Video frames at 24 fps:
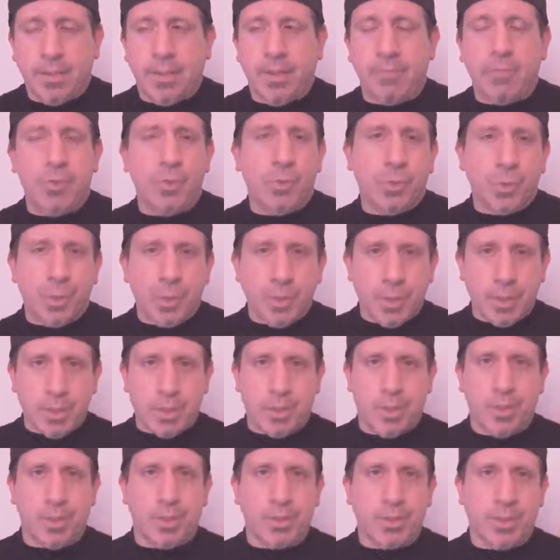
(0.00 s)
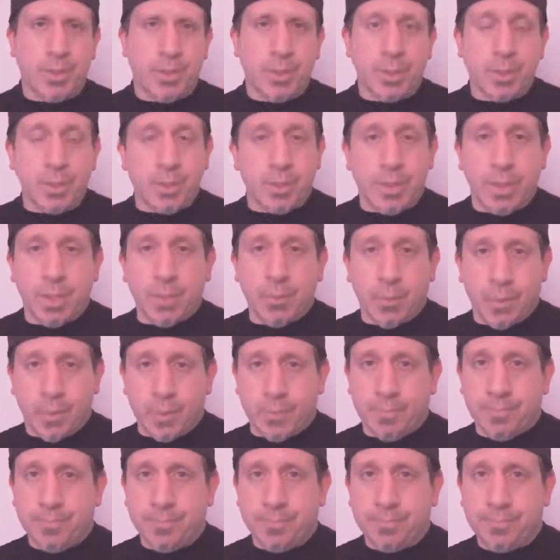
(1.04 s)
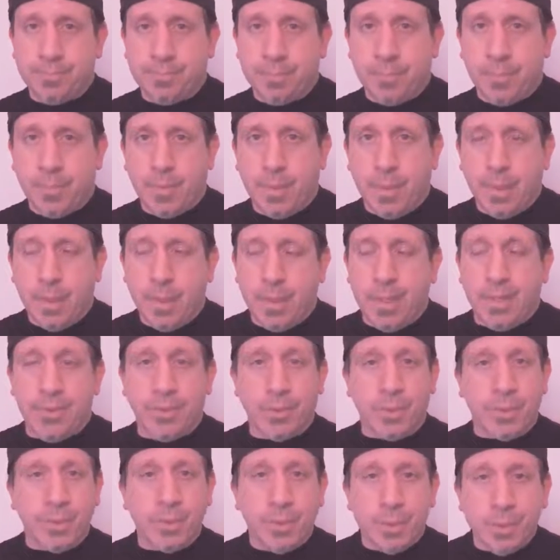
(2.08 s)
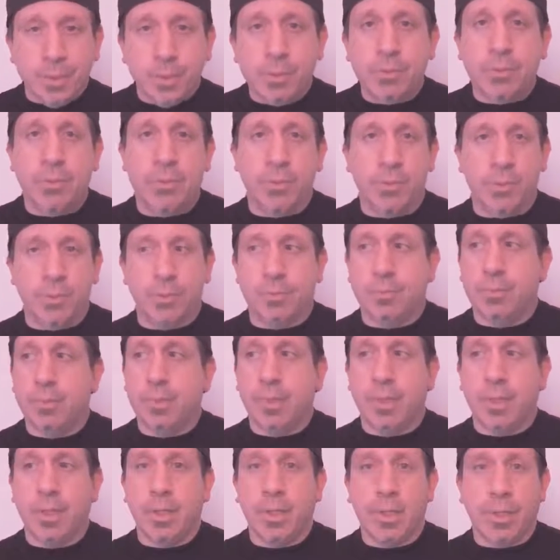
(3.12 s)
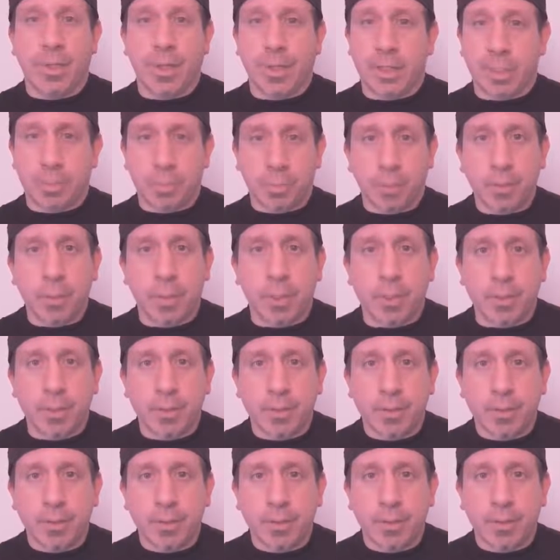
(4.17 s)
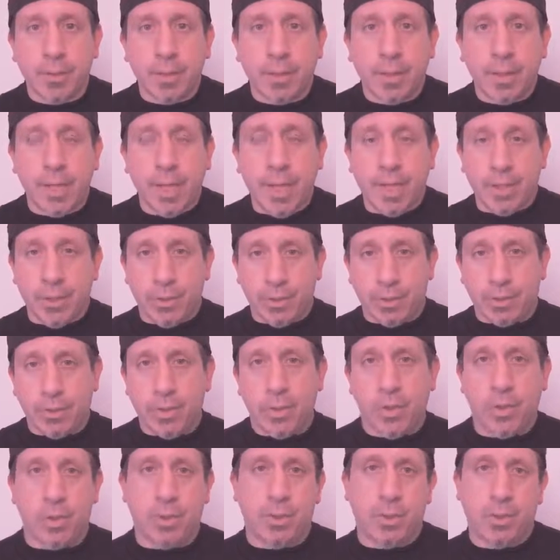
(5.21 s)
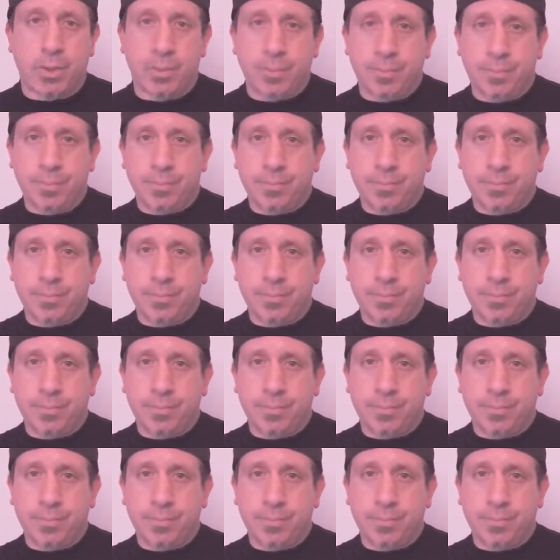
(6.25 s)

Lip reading: They've enjoyed this luxury since day one, and they'll continue to exploit it at your cost.